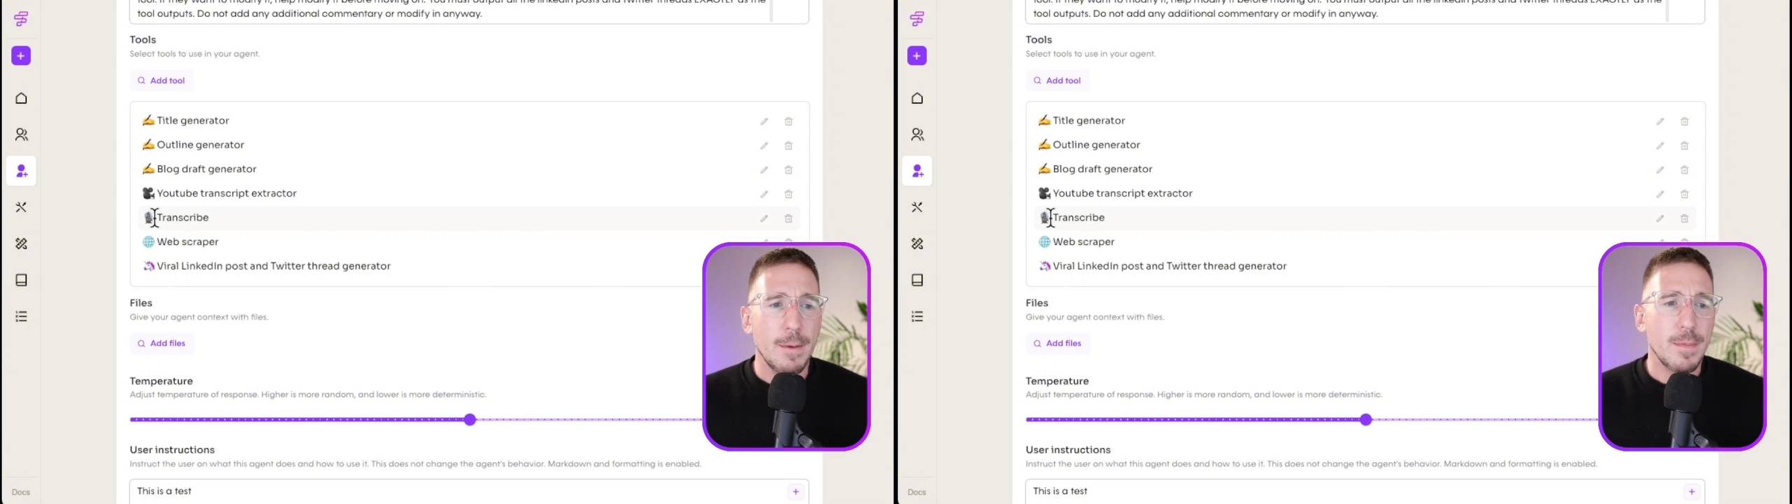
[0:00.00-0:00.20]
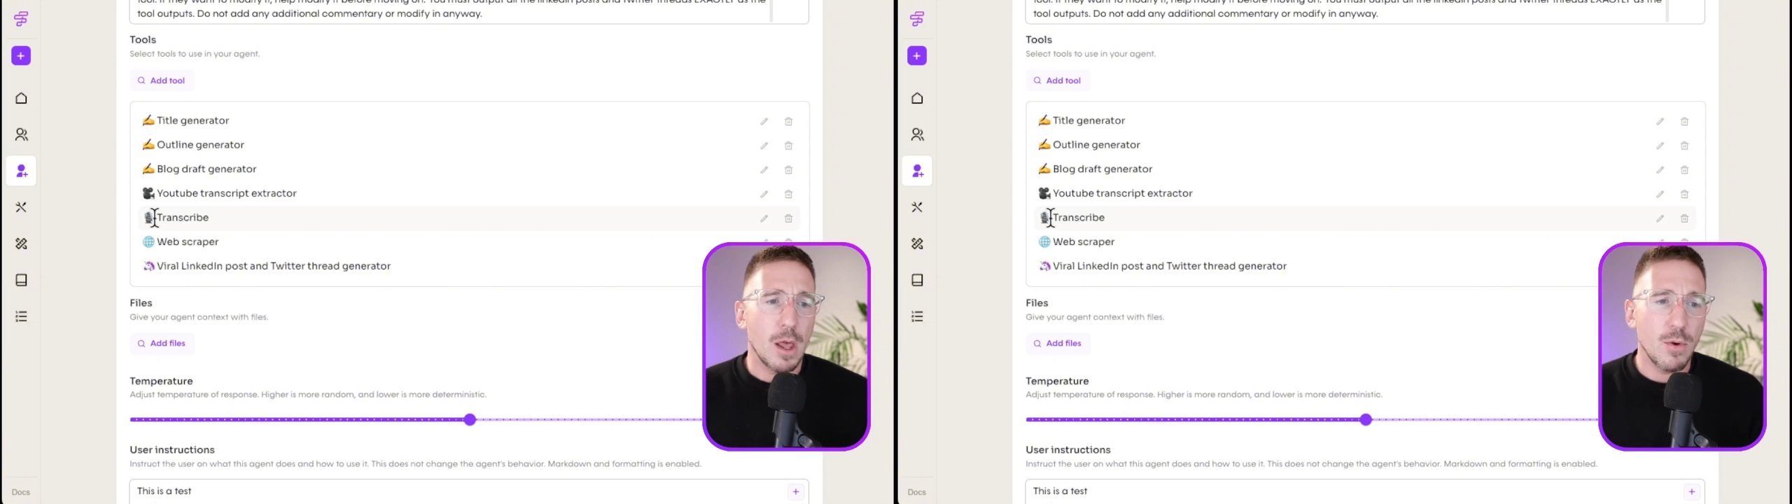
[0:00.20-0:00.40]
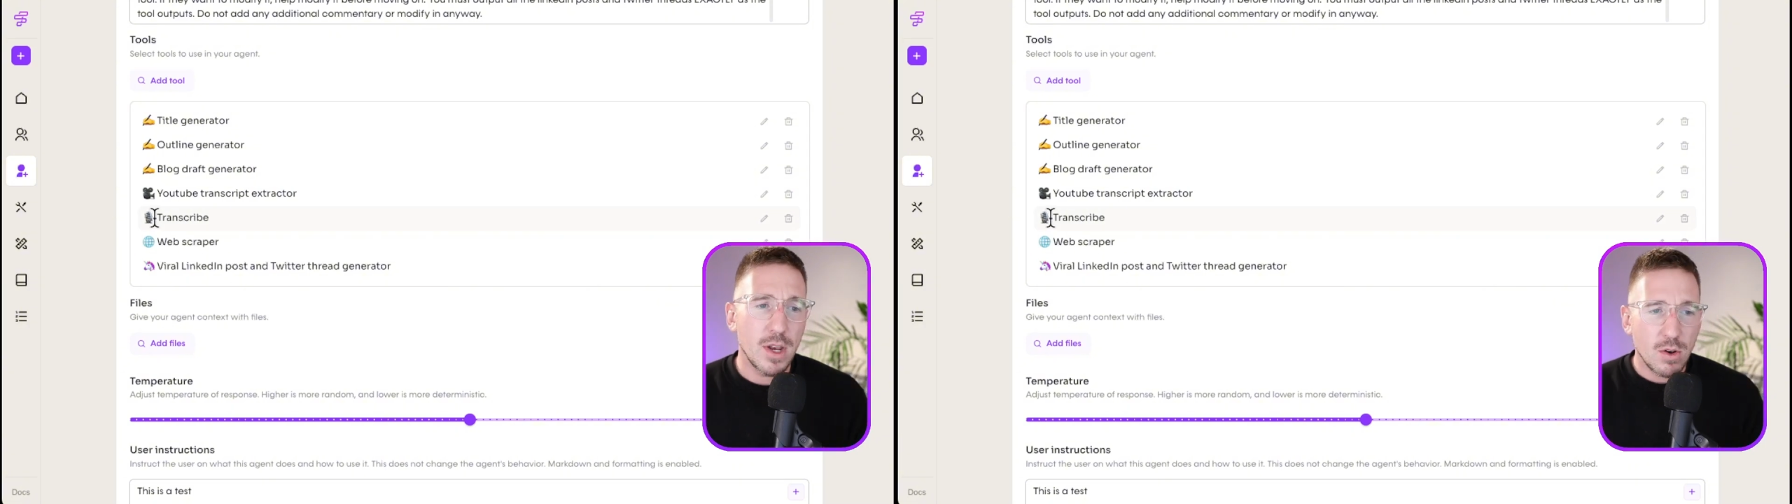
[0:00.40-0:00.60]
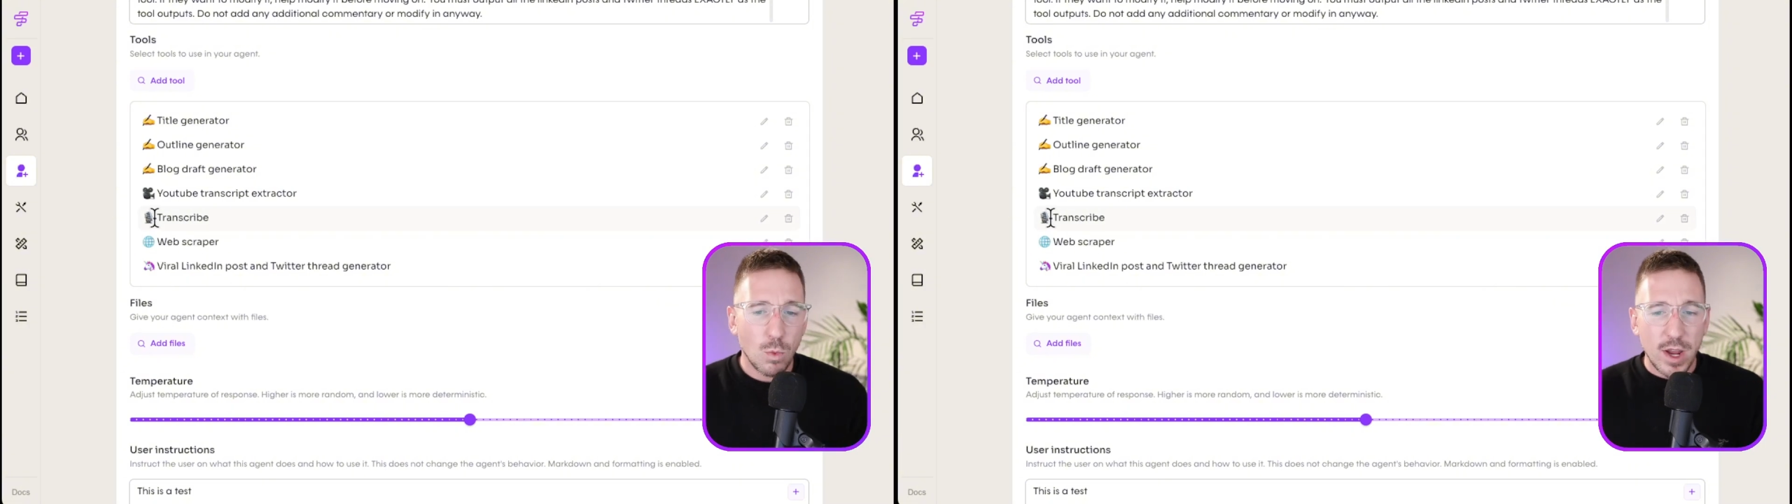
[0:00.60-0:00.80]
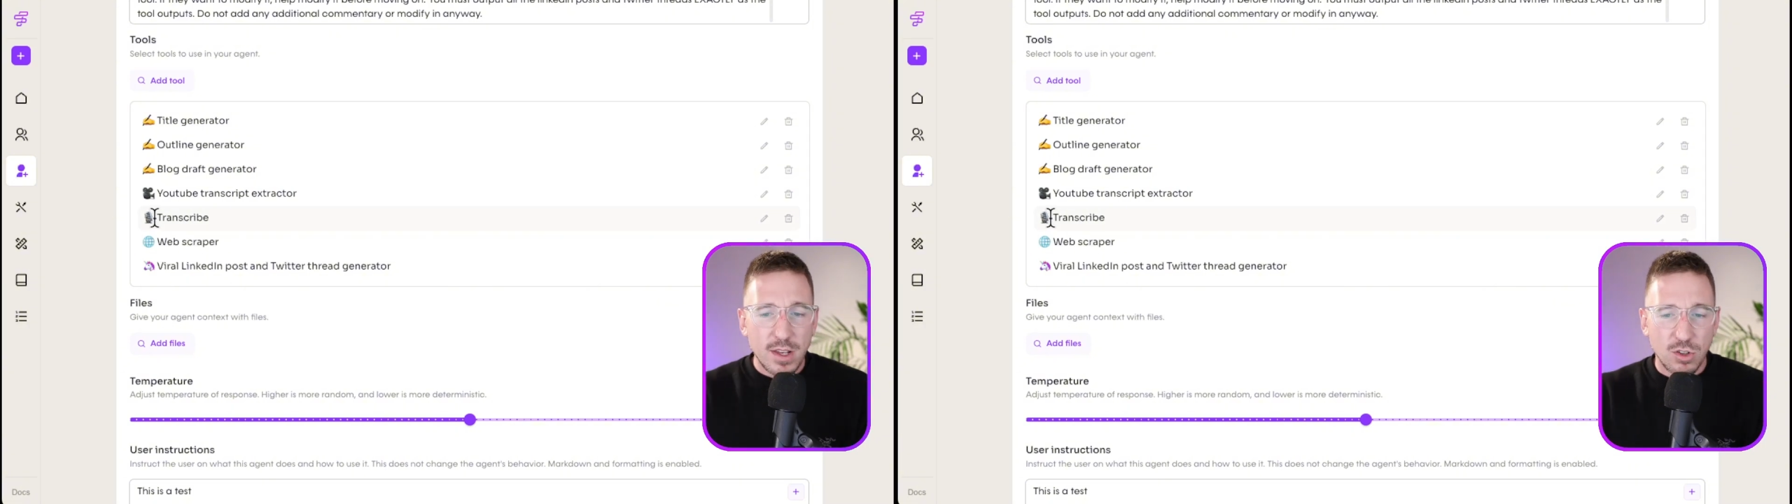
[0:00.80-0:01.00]
I would need a
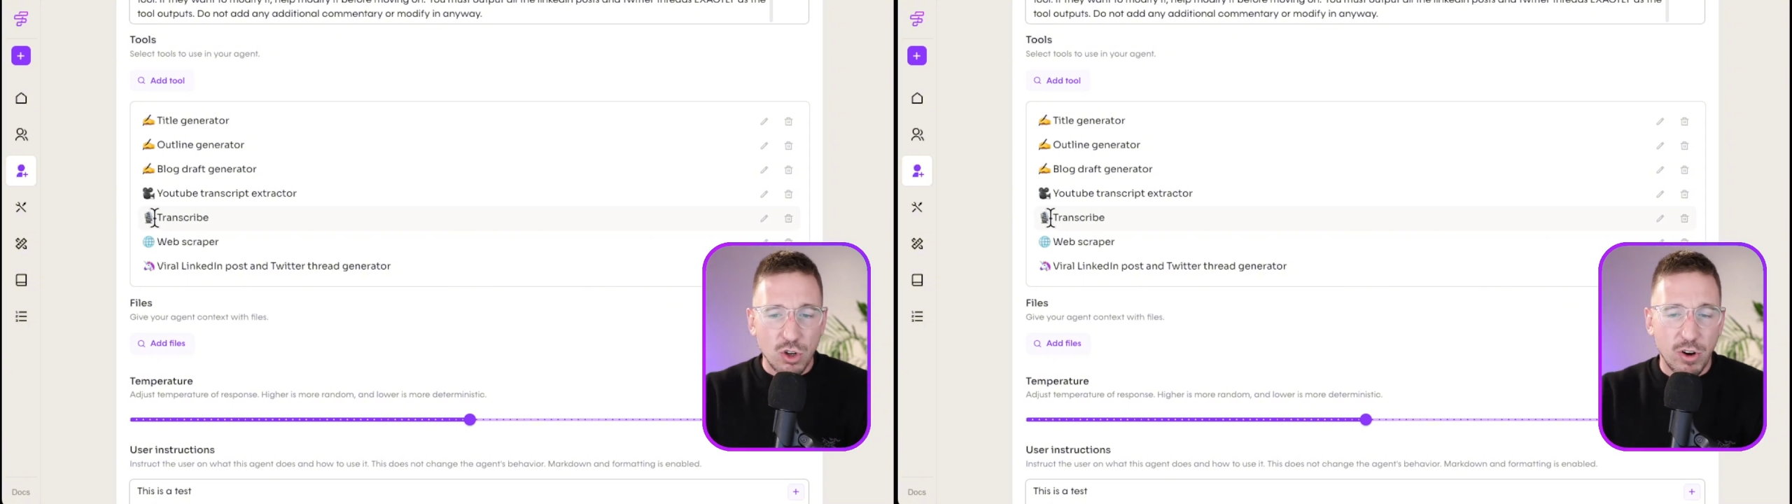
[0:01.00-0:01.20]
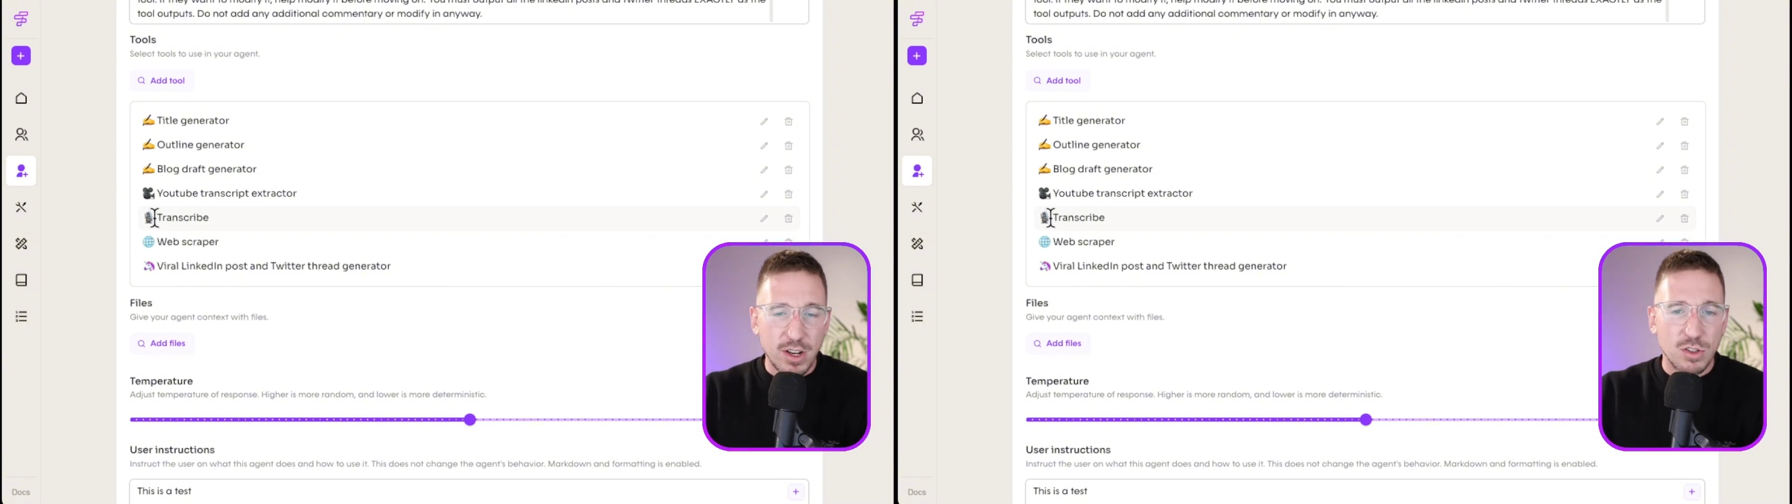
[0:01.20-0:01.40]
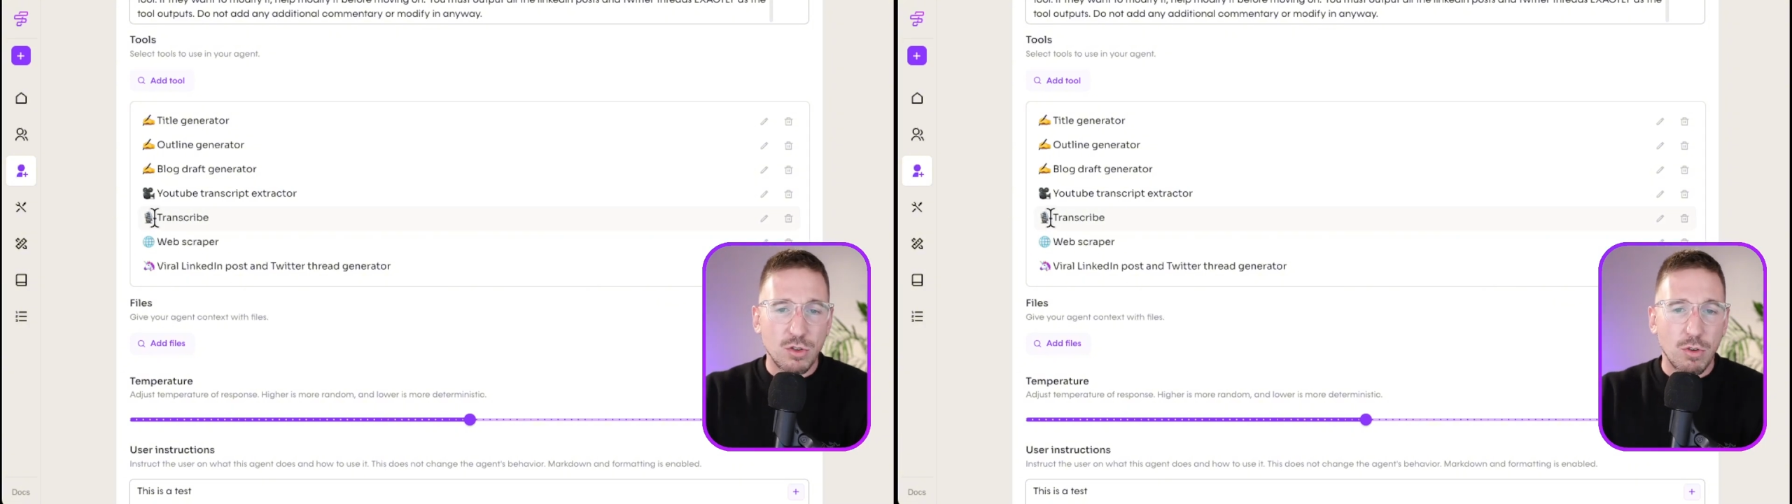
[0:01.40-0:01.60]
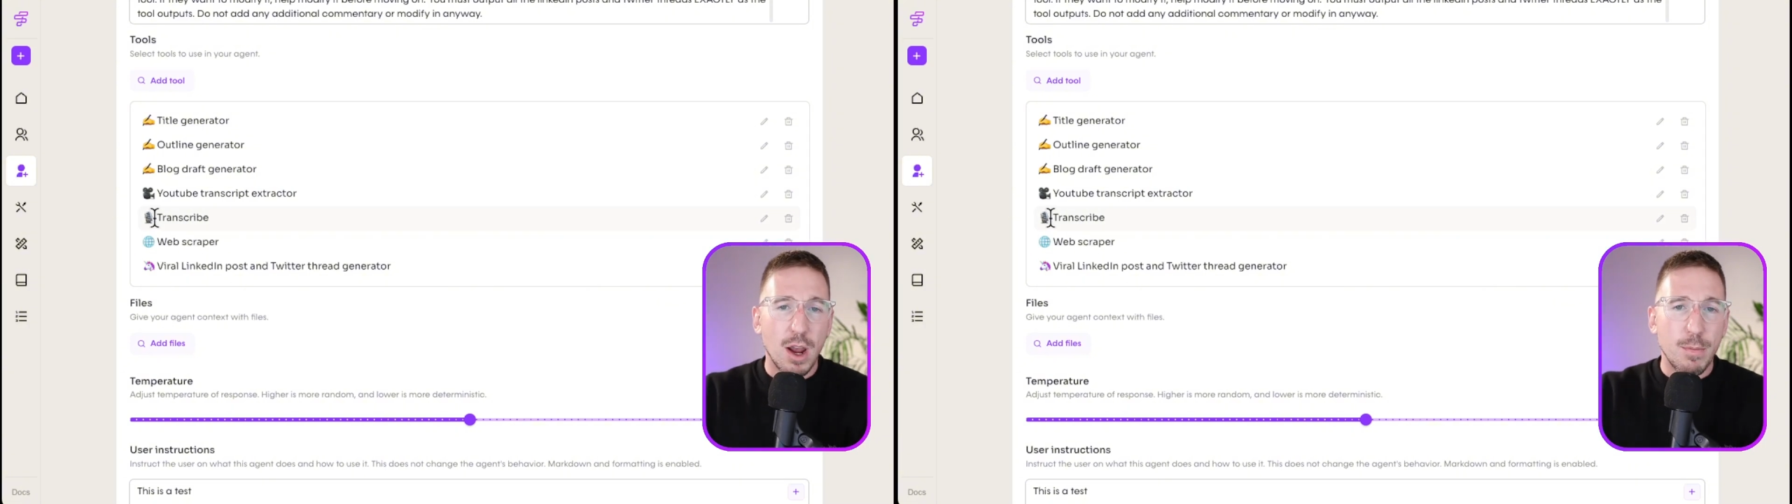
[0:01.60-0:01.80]
way to transcribe